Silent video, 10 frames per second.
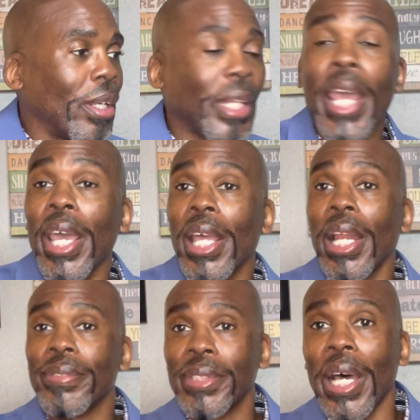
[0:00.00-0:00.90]
The hand
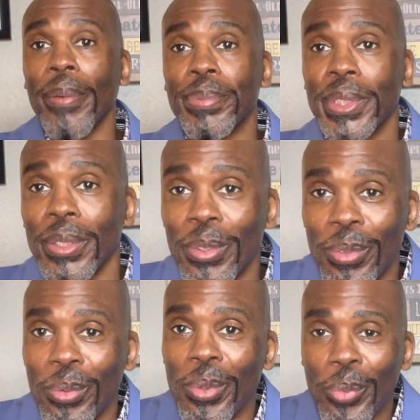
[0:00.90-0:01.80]
clap stops.
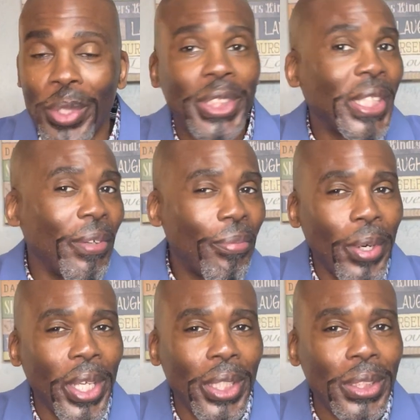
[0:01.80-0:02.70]
We say
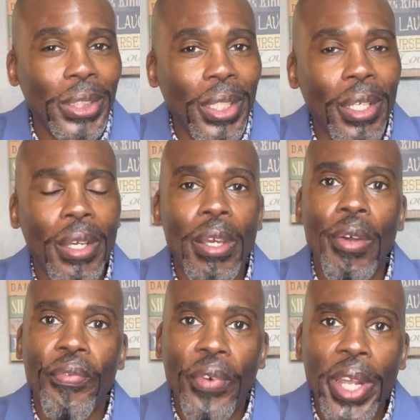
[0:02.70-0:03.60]
friends.
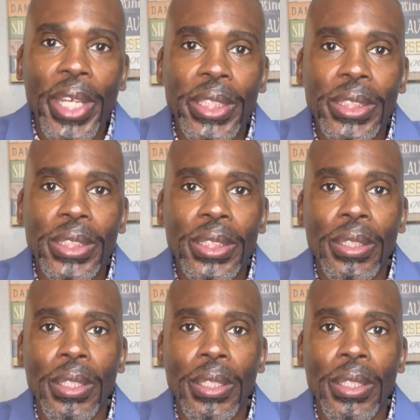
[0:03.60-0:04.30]
Friends.